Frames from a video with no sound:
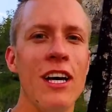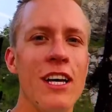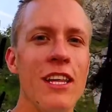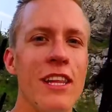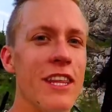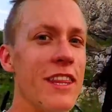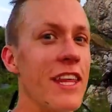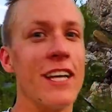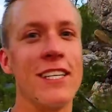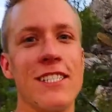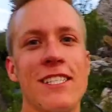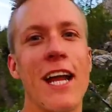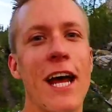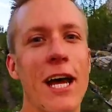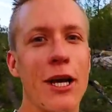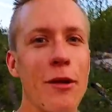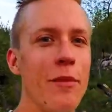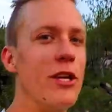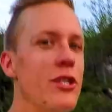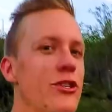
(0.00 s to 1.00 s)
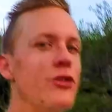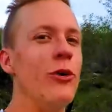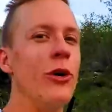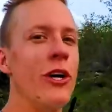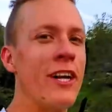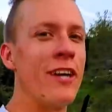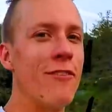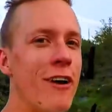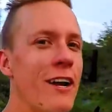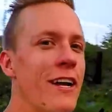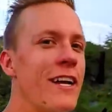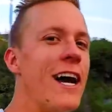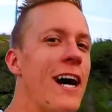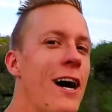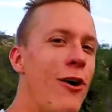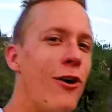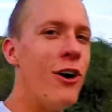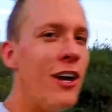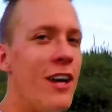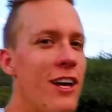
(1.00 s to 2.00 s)
The things that I could be doing right
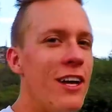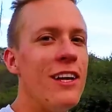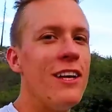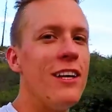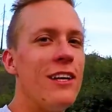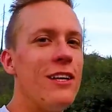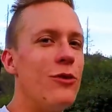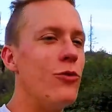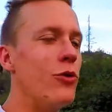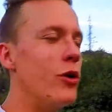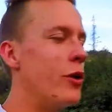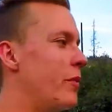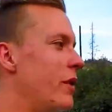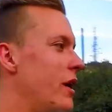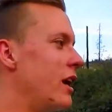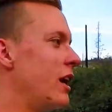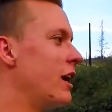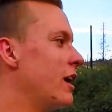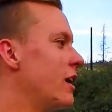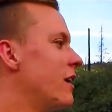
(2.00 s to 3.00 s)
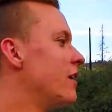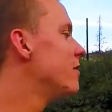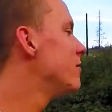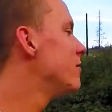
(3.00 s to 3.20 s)
now would be